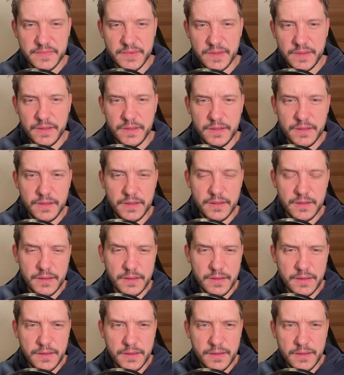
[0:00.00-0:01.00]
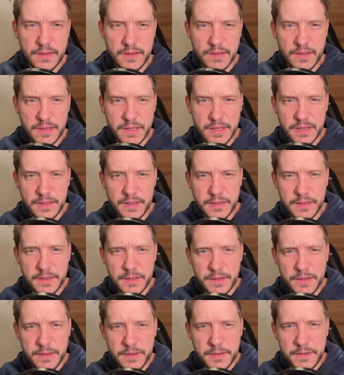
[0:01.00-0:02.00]

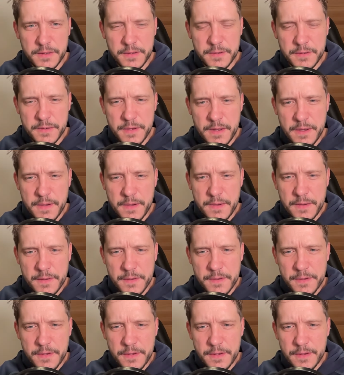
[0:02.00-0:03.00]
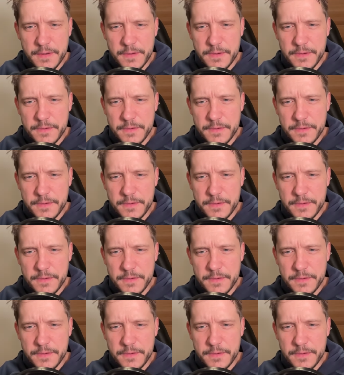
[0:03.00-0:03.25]
No one is speaking in this clip.